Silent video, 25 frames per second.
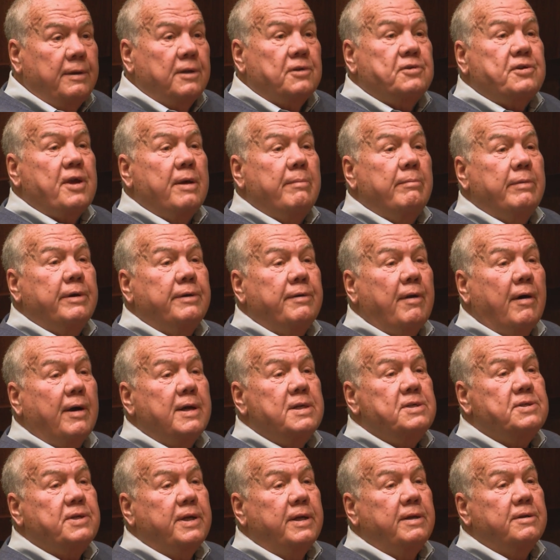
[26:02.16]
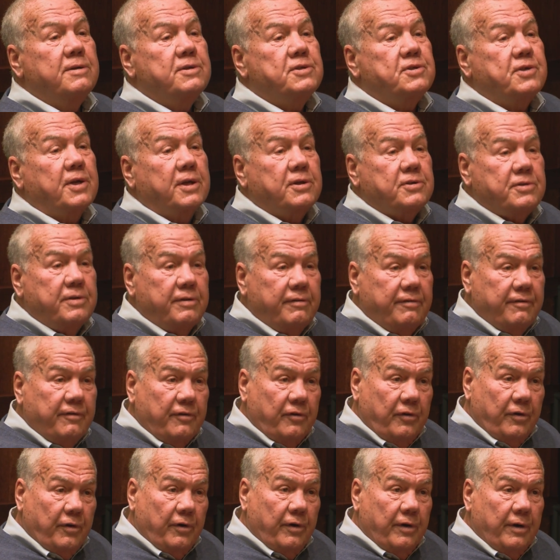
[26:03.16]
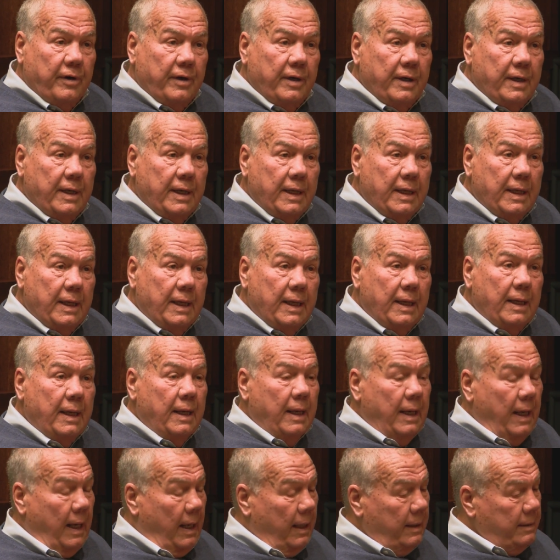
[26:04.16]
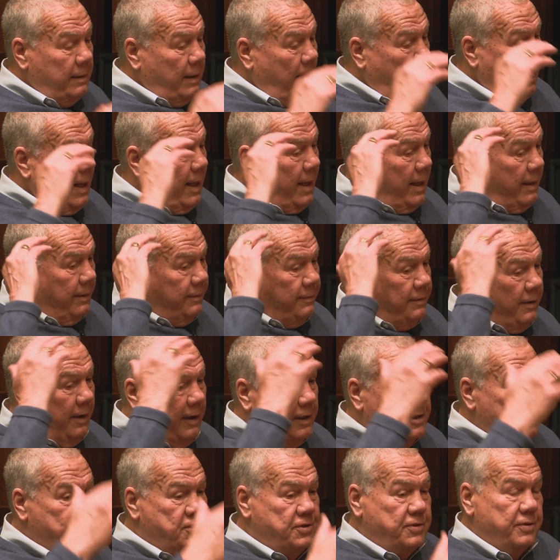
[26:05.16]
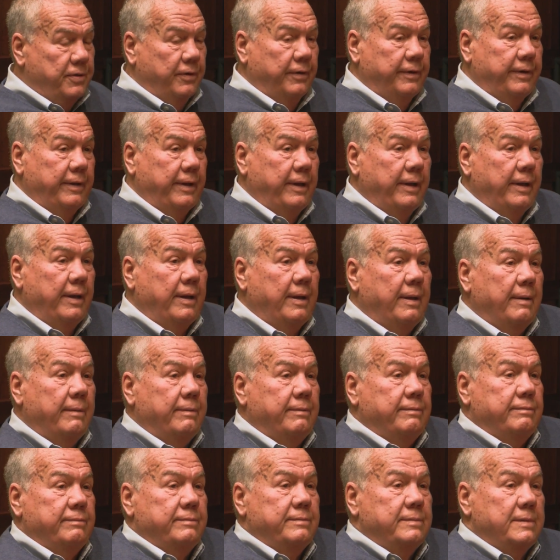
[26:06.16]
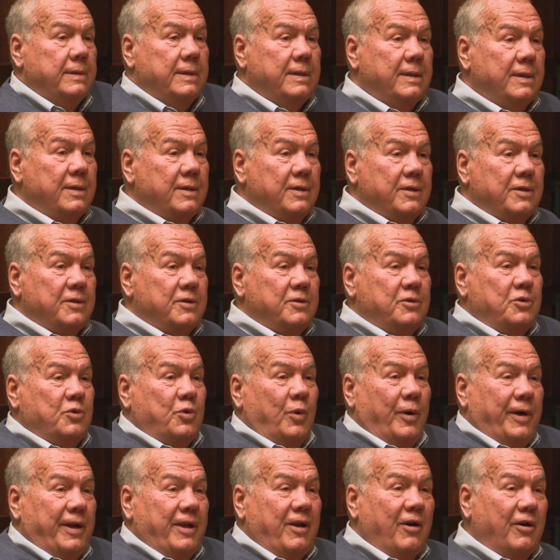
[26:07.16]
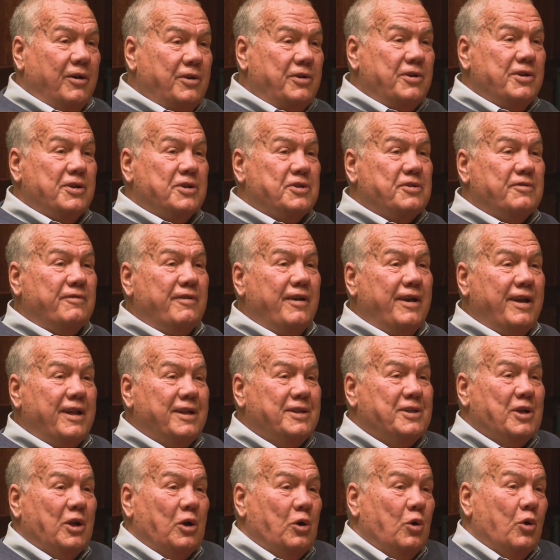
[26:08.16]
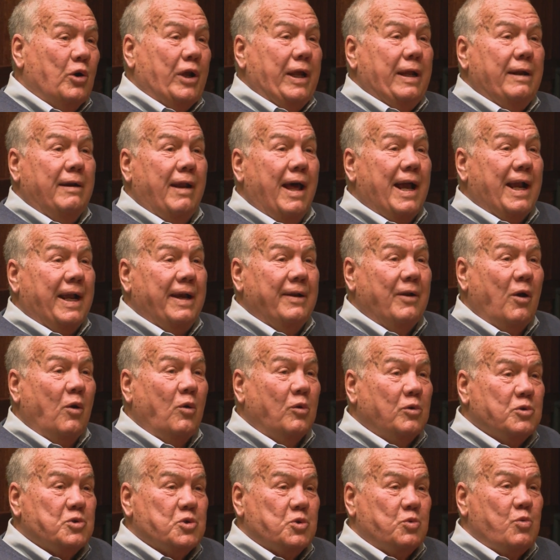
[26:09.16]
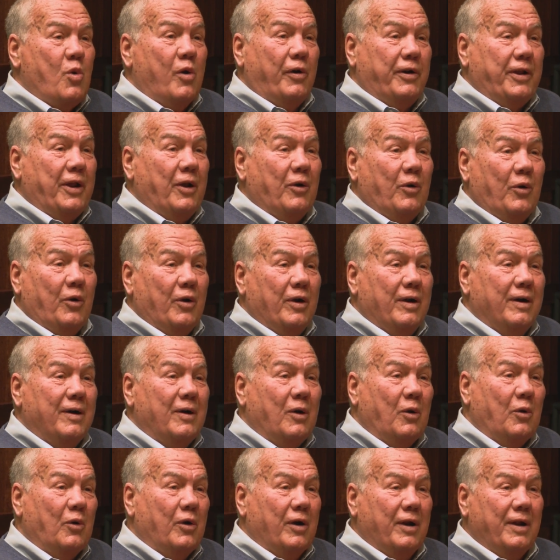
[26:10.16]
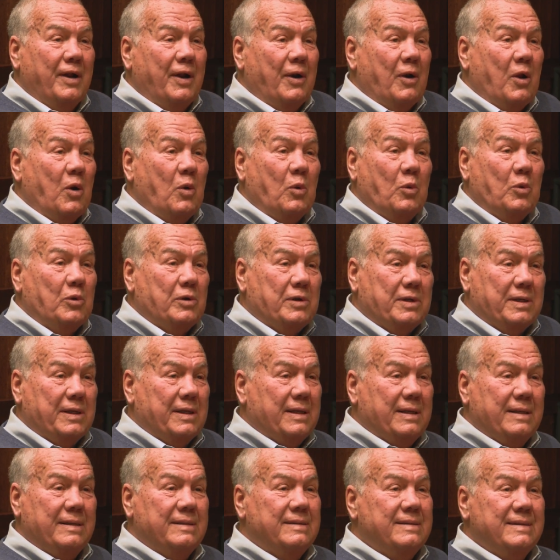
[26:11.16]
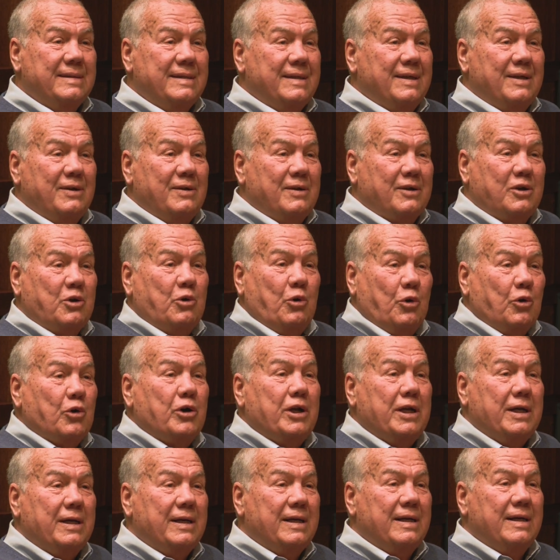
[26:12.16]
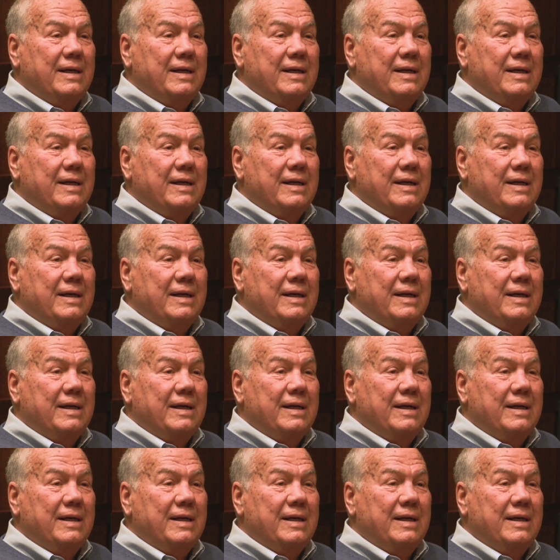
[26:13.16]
December 1964. Right. And I had nice short hair, 20 odd years of age, looking like an old squatty or, a, or a, an old uh, crook.